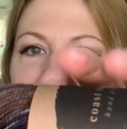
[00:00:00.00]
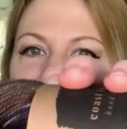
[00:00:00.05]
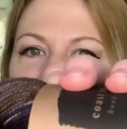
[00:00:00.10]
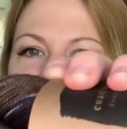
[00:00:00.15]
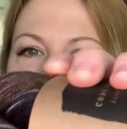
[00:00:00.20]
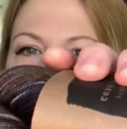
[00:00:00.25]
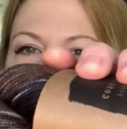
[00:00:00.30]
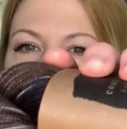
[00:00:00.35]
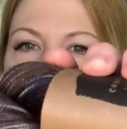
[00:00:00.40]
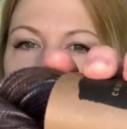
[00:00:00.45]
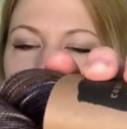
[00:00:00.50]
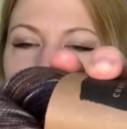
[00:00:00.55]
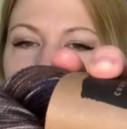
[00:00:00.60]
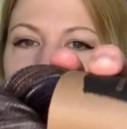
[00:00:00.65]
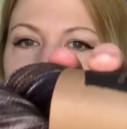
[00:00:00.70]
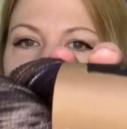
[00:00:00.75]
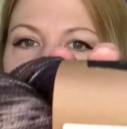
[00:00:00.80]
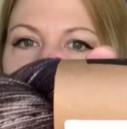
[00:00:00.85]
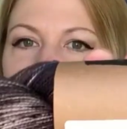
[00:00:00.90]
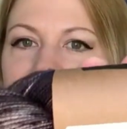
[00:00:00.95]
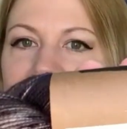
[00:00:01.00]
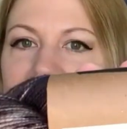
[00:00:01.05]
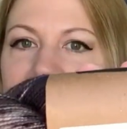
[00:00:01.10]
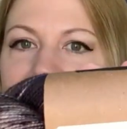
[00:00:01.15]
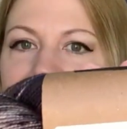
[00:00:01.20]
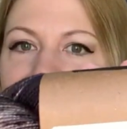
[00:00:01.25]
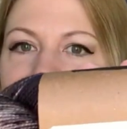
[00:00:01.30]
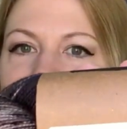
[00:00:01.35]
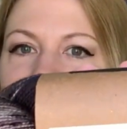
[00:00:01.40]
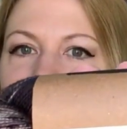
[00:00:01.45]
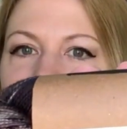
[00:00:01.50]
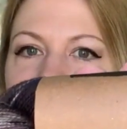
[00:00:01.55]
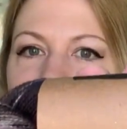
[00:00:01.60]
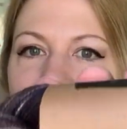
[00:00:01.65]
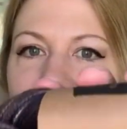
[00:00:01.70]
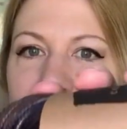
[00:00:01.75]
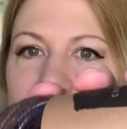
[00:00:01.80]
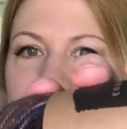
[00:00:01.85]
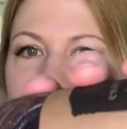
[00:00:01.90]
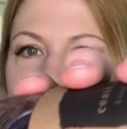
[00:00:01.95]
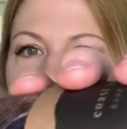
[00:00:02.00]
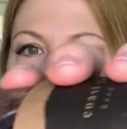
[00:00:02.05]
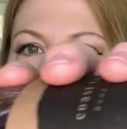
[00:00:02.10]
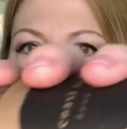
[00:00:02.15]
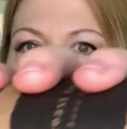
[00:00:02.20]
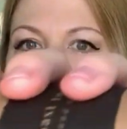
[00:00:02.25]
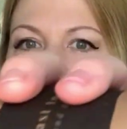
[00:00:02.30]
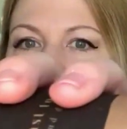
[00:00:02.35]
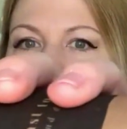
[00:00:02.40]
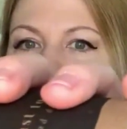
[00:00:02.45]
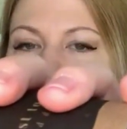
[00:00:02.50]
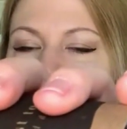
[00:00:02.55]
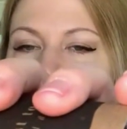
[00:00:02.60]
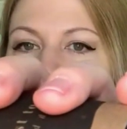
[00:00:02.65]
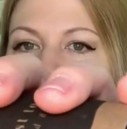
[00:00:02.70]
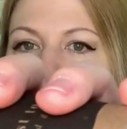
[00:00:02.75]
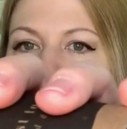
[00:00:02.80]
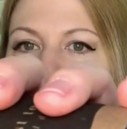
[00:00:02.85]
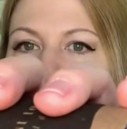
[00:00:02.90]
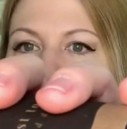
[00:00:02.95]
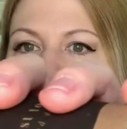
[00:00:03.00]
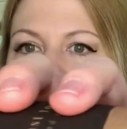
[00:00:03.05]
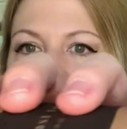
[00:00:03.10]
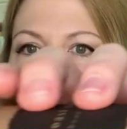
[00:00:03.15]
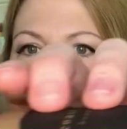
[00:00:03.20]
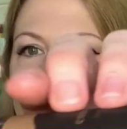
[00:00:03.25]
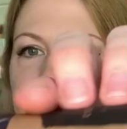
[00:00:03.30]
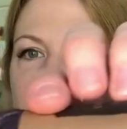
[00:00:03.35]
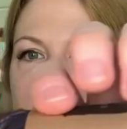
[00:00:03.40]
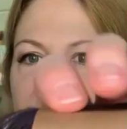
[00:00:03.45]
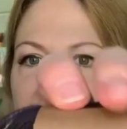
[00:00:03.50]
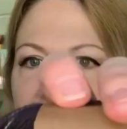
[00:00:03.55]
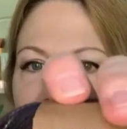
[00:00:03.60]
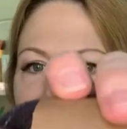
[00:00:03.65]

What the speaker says: but these are really kind of like almost purple browns in